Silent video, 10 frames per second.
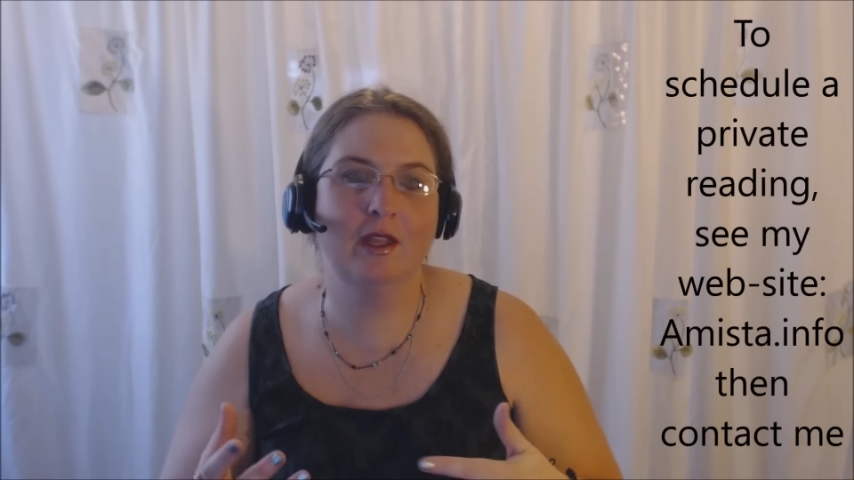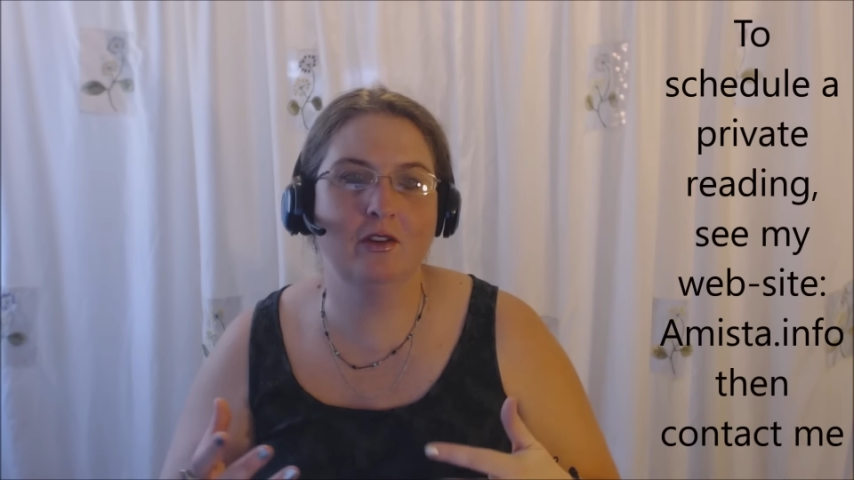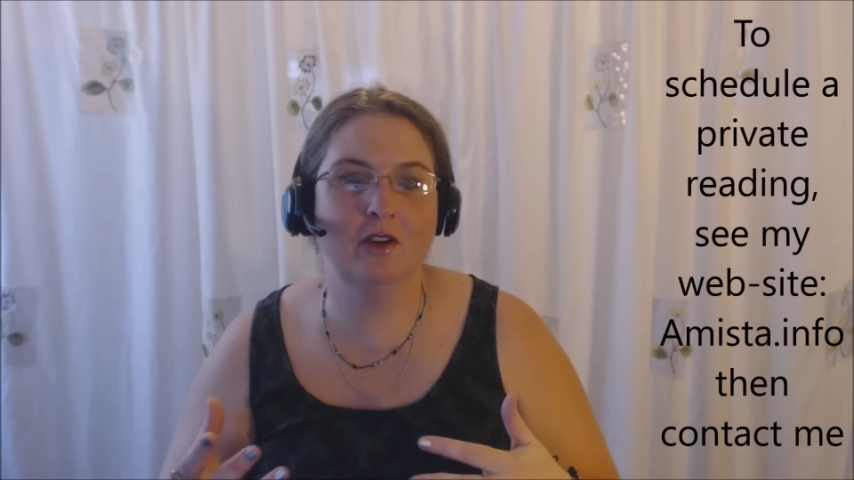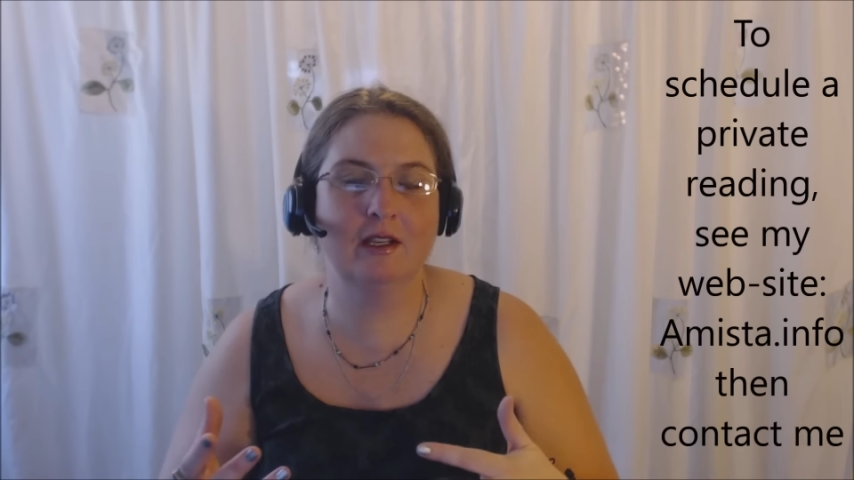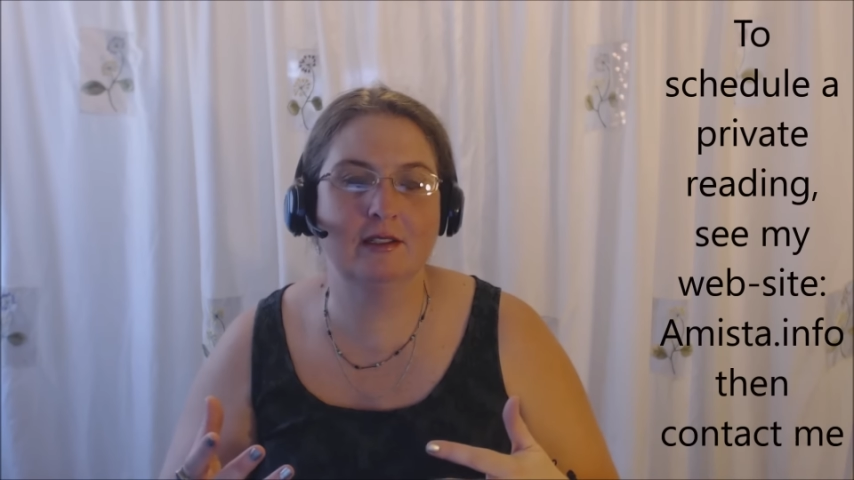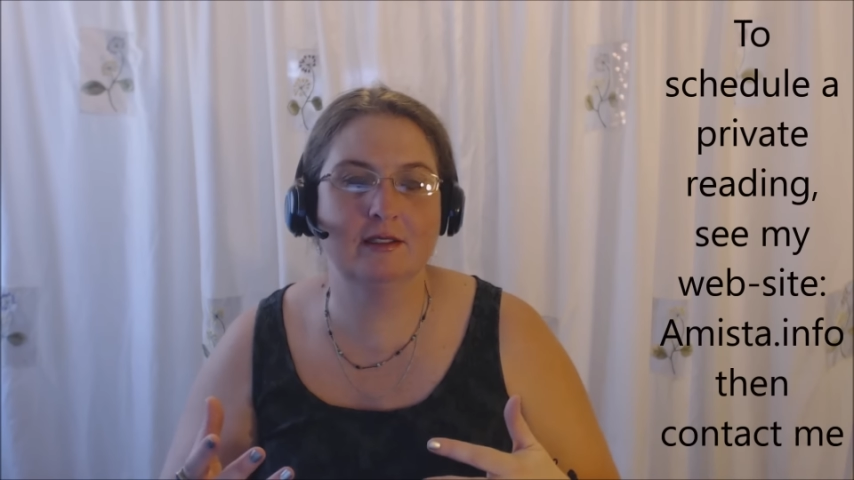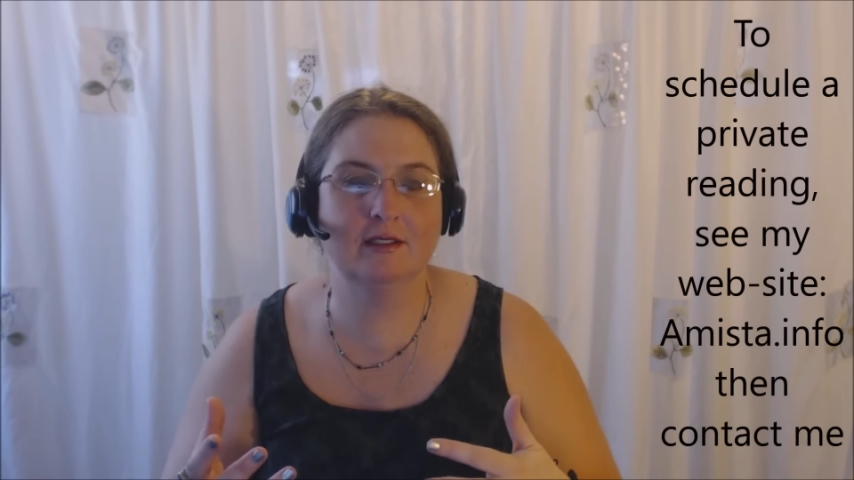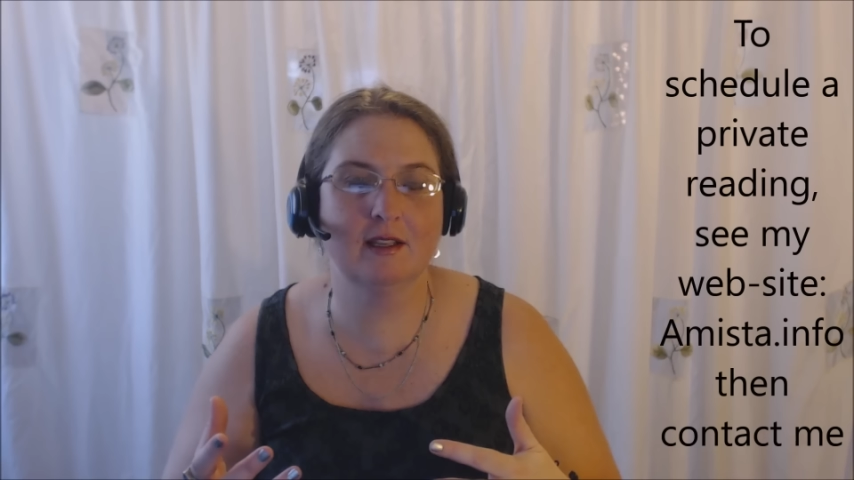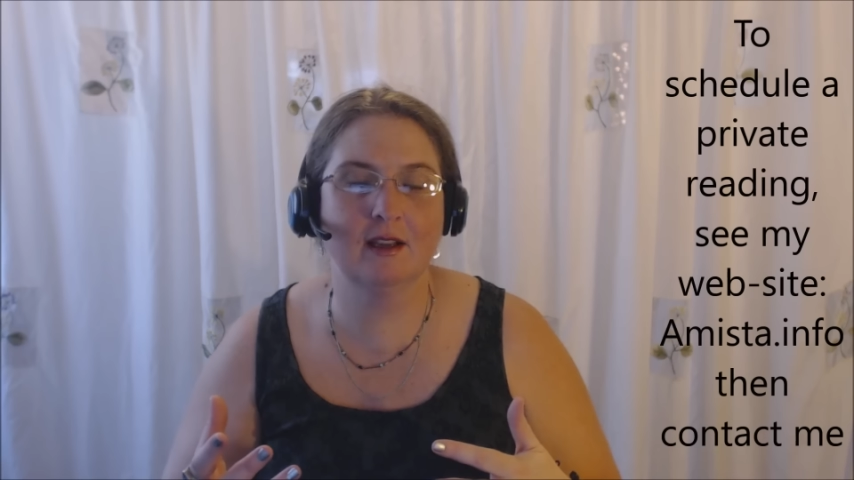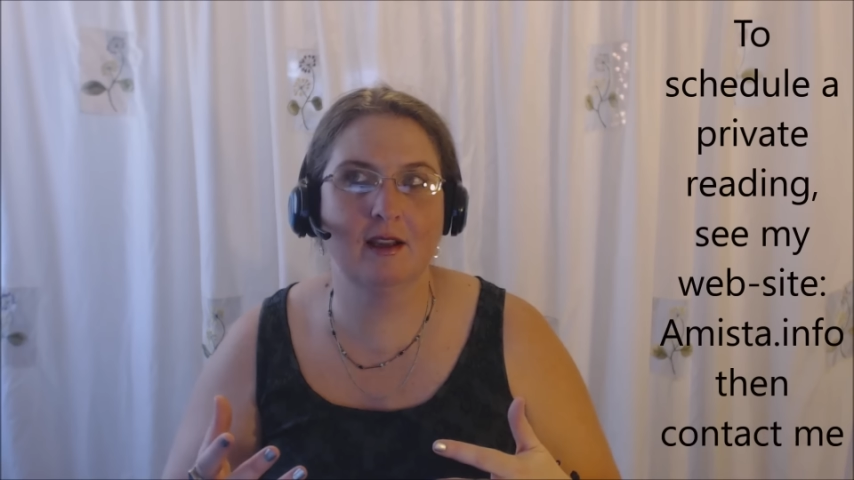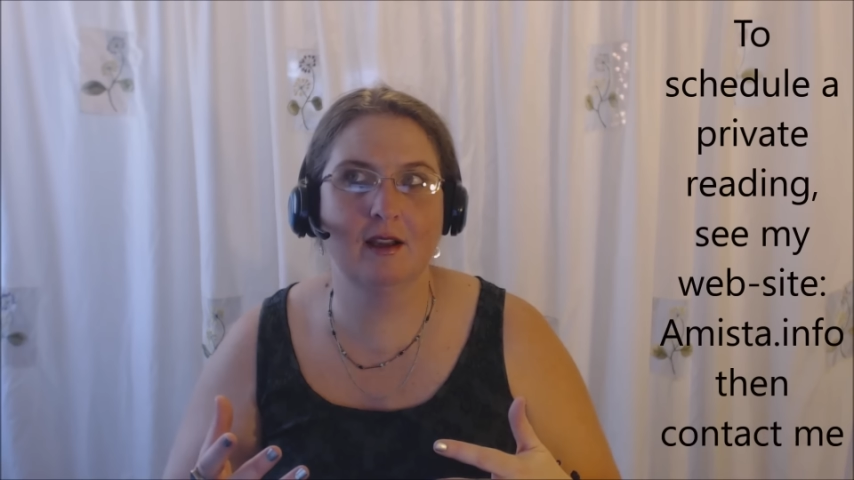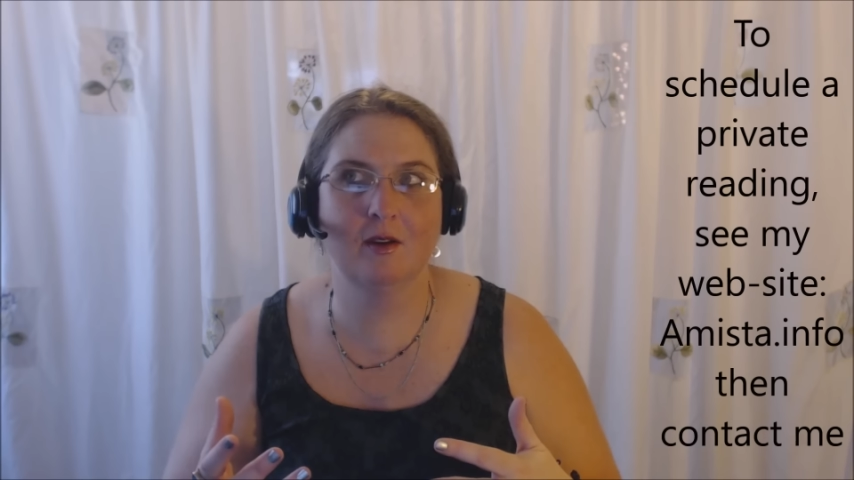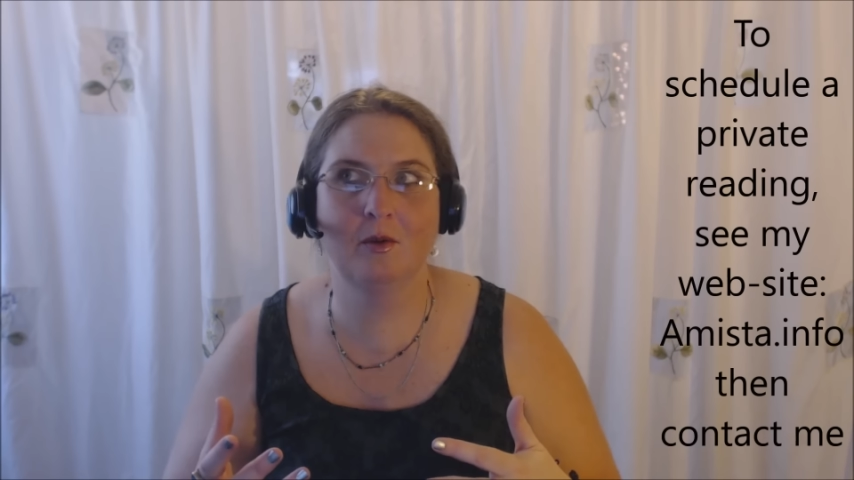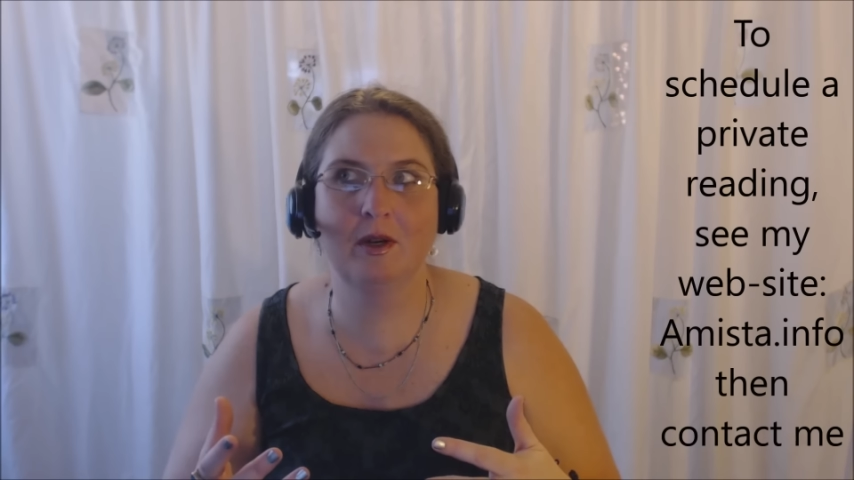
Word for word: that you guys, uh,